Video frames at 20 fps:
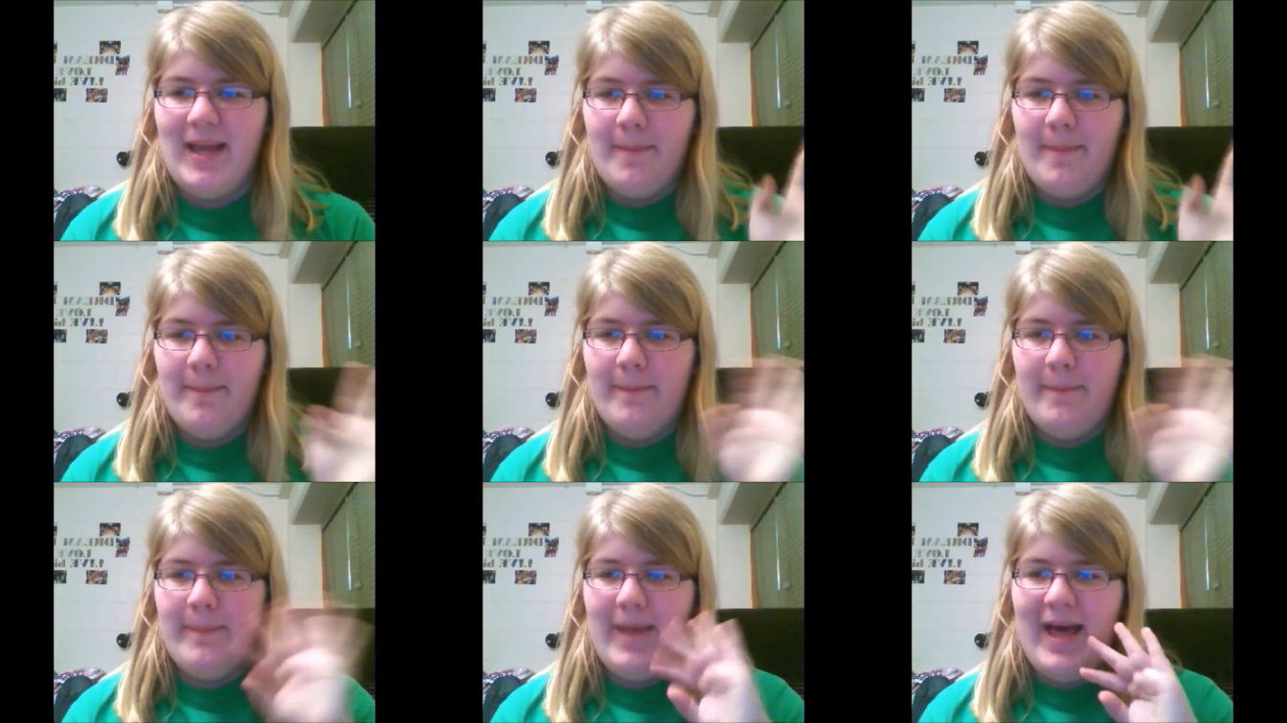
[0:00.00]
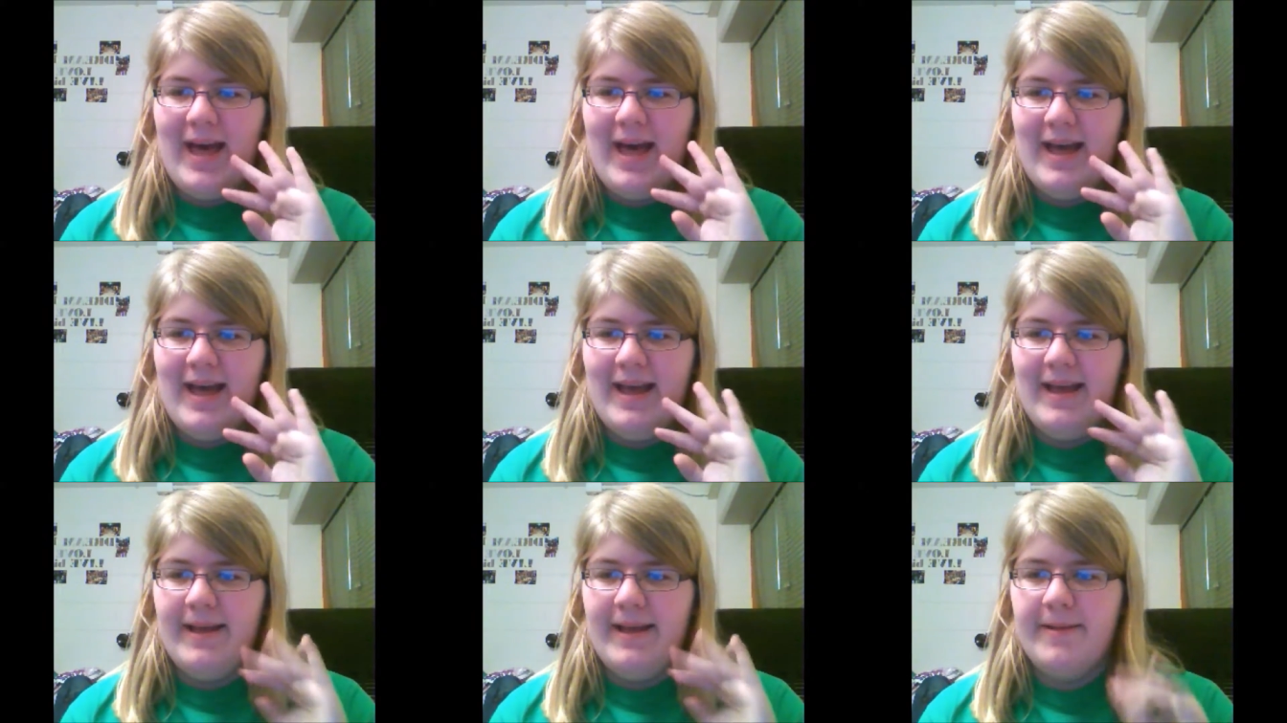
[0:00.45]

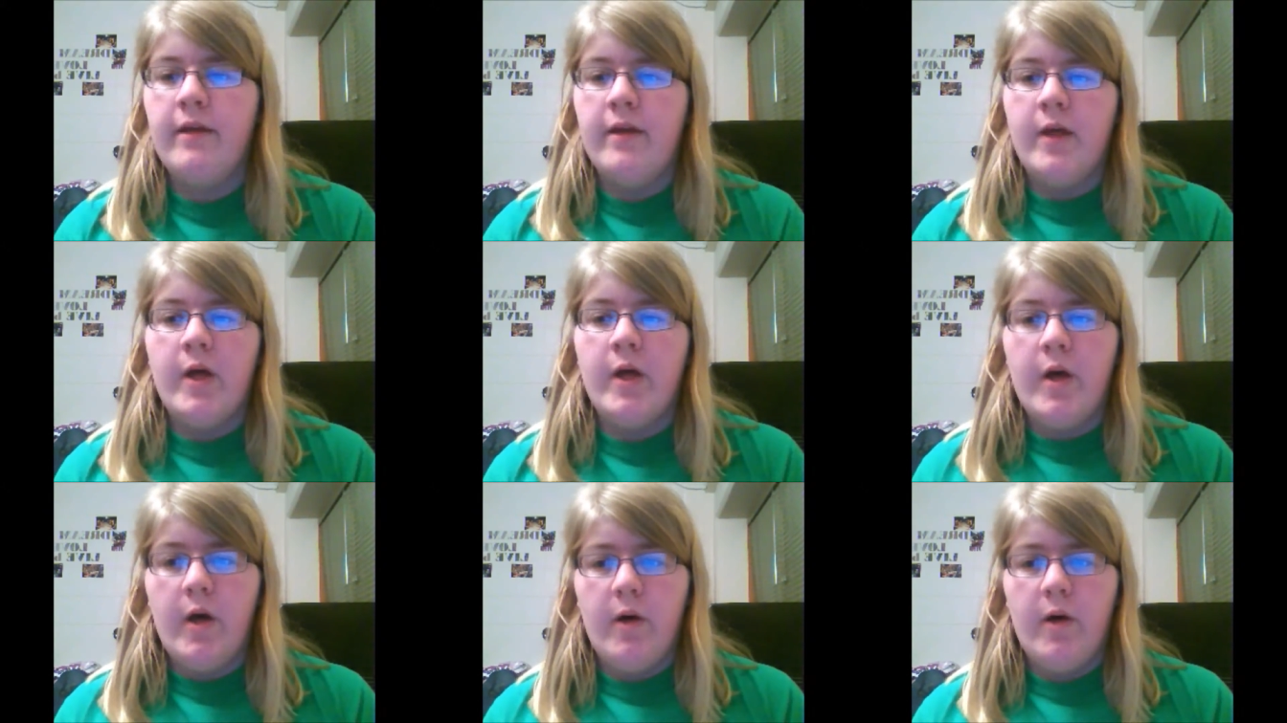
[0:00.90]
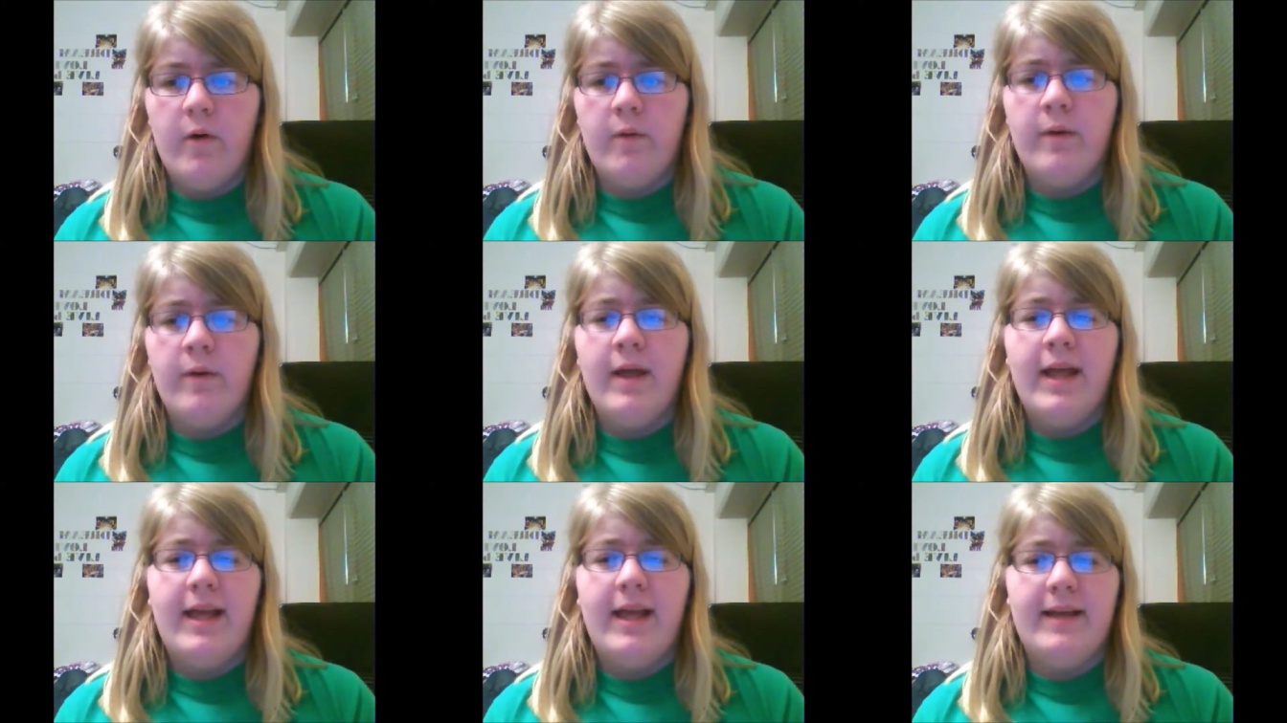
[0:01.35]
Bye. Oh,
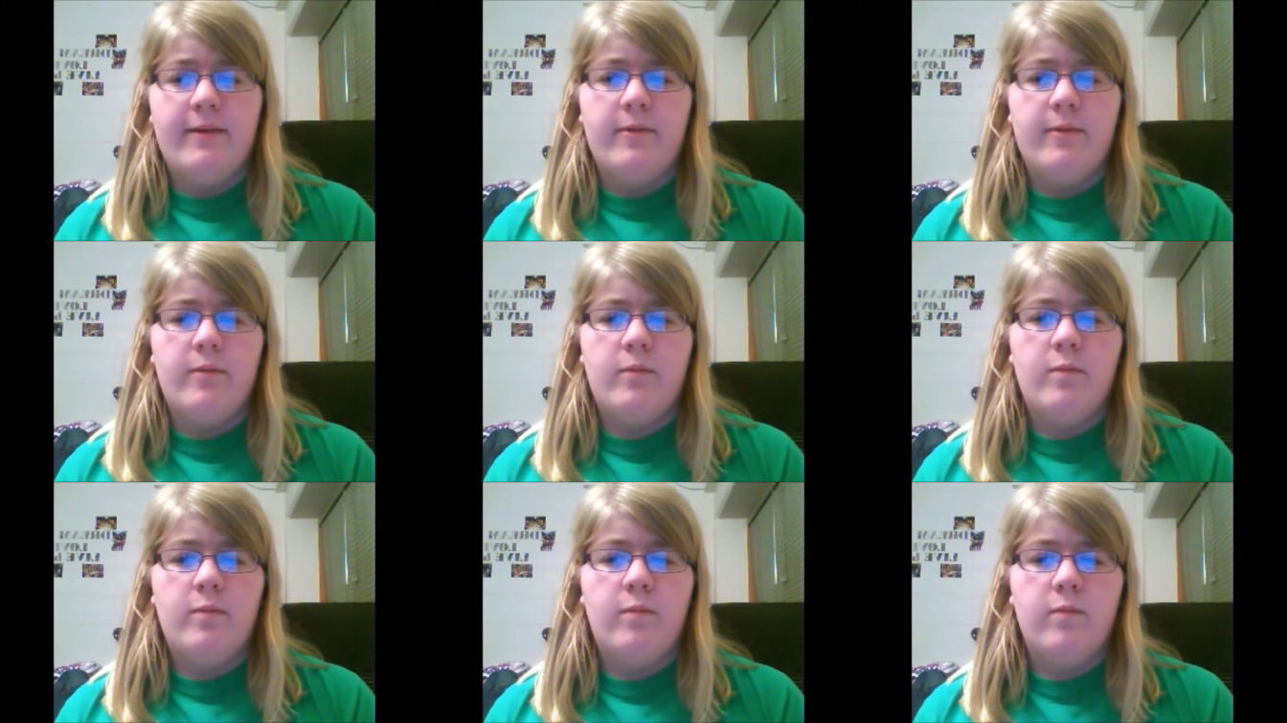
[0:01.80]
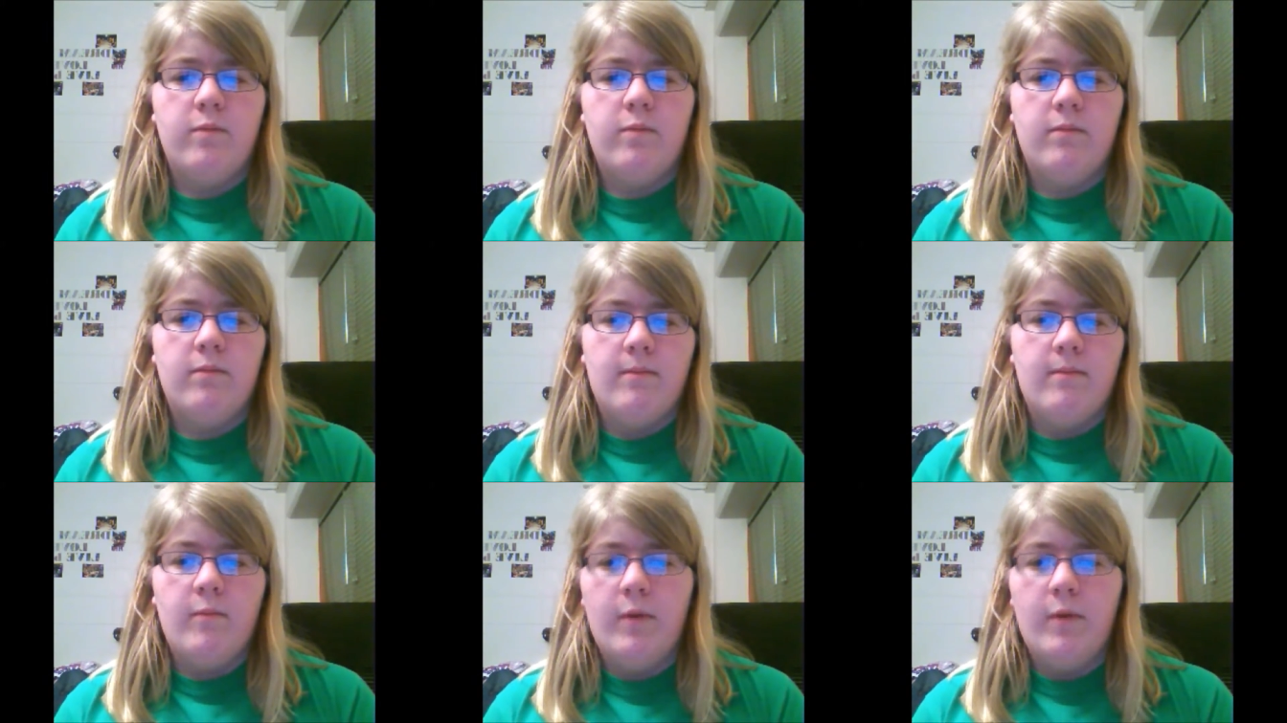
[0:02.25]

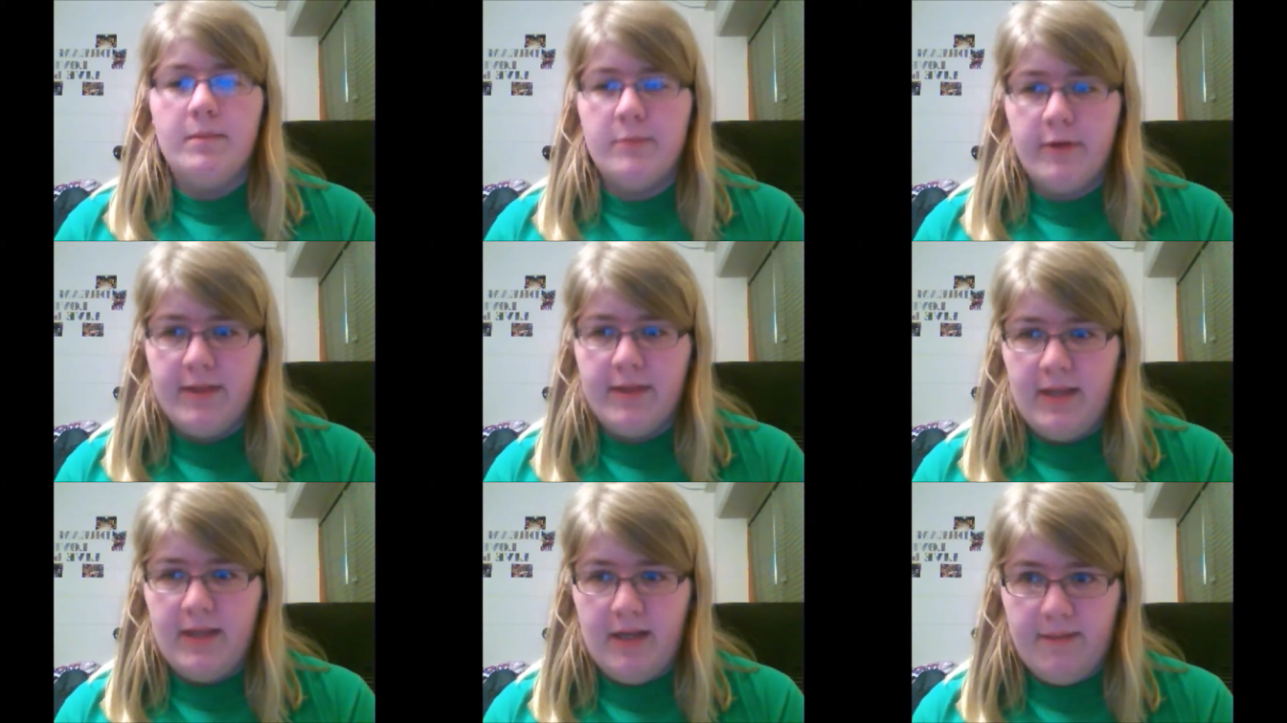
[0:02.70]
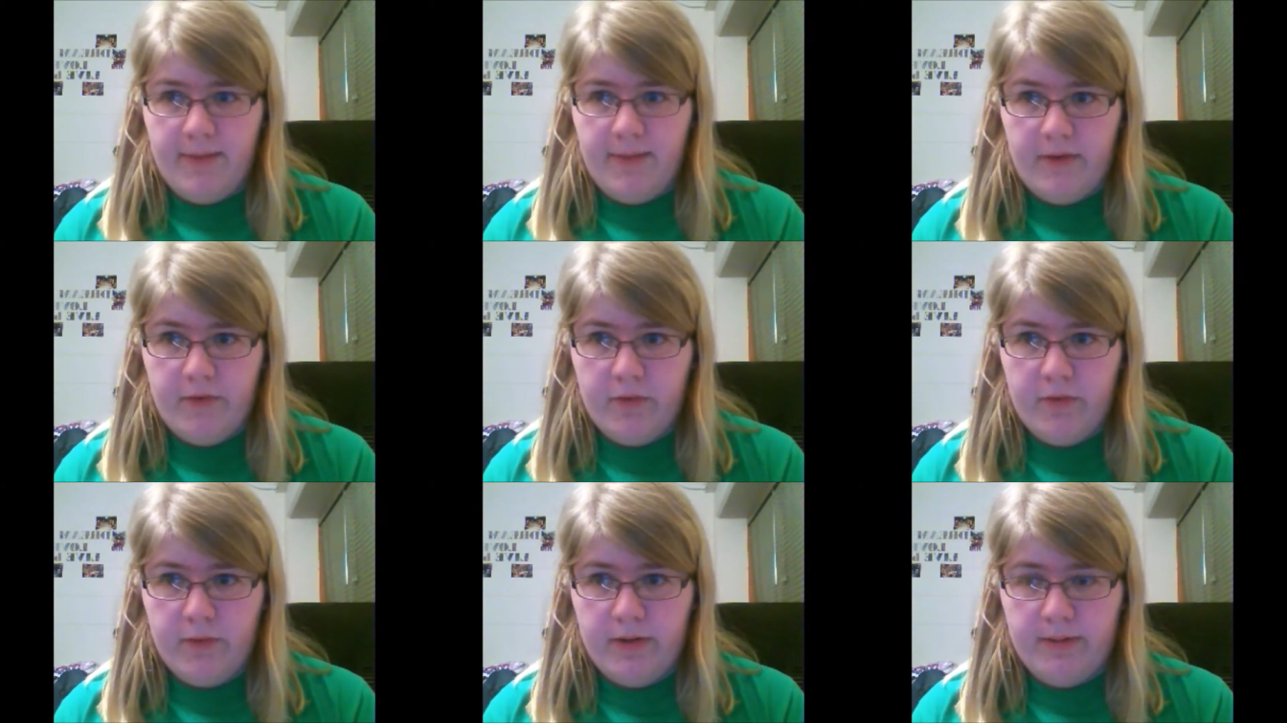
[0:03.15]
one more thing
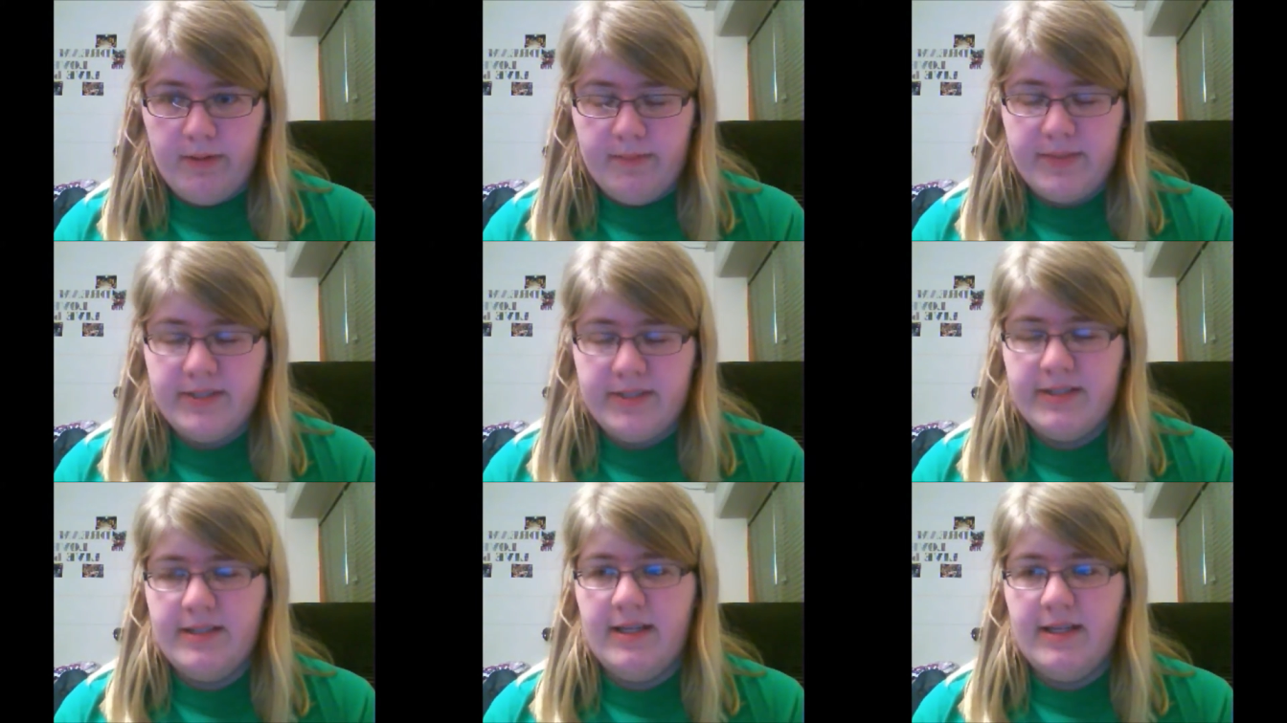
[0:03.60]
about dorms.